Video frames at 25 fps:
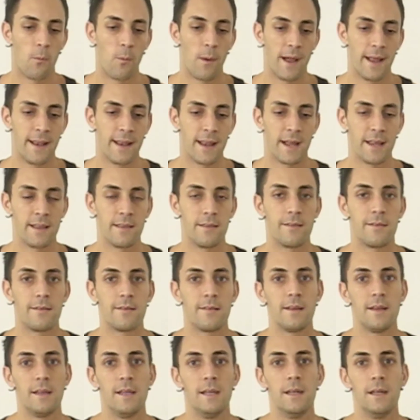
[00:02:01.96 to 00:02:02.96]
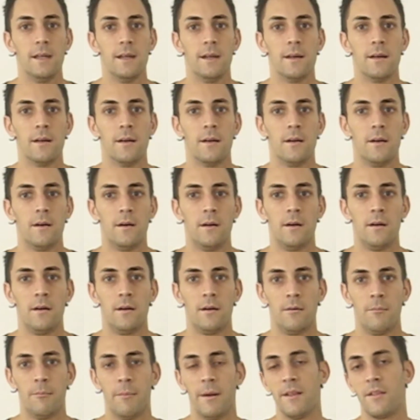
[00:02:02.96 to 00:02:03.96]
when I see
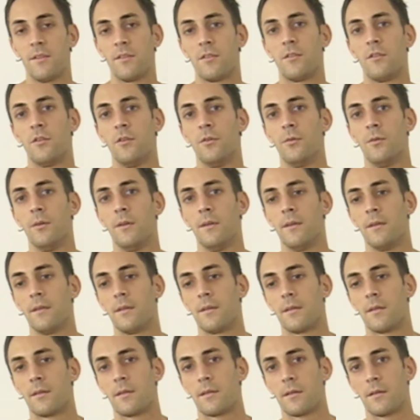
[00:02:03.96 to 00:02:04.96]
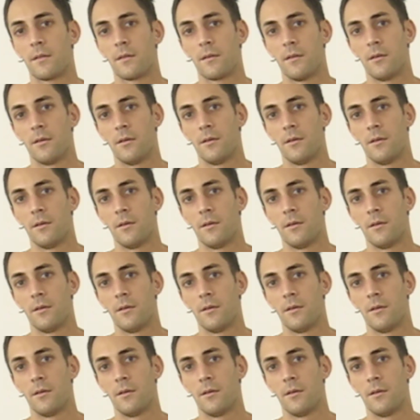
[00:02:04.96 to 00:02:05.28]
my students